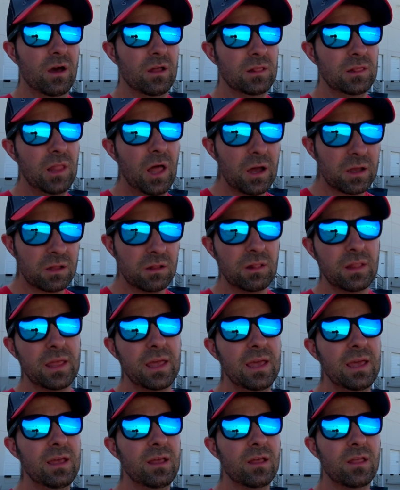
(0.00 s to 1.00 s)

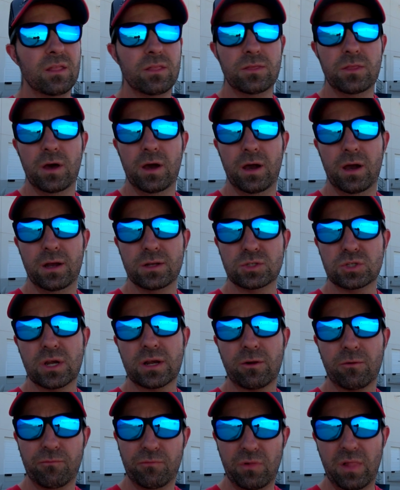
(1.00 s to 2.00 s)
luckily the
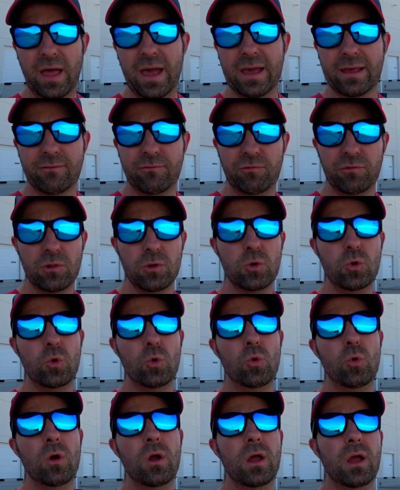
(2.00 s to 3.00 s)
checkered flag
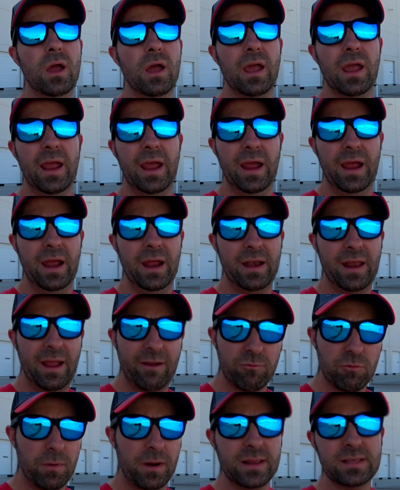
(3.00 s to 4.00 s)
flew and
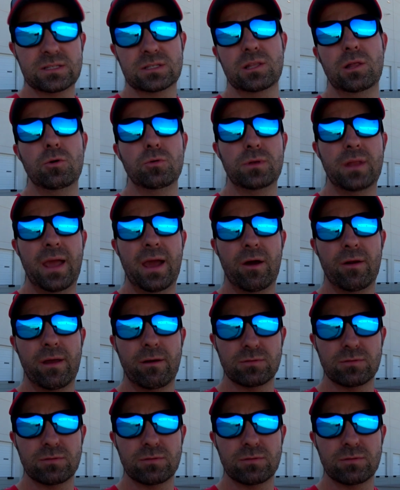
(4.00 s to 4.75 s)
everybody slowed down.